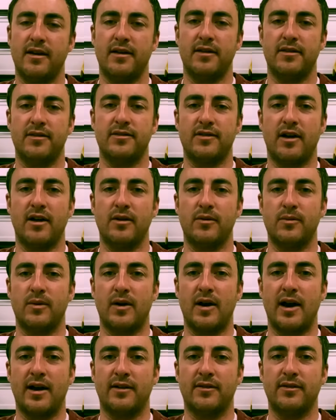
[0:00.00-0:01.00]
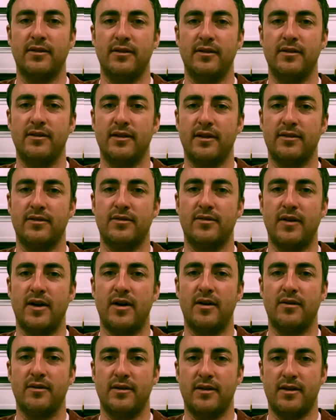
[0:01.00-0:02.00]
uh, the solid rear axle that's
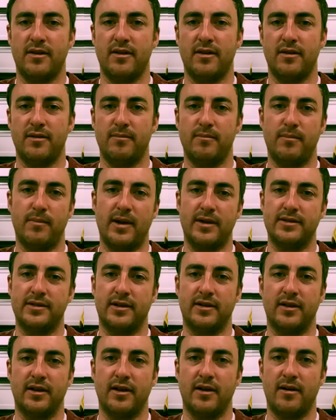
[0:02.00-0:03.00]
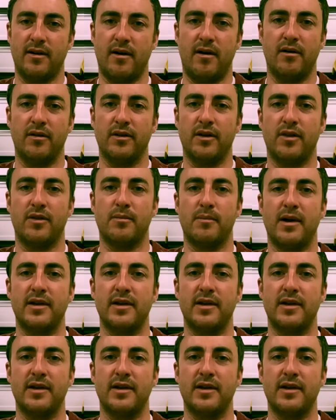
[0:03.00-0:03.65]
found in basically all the other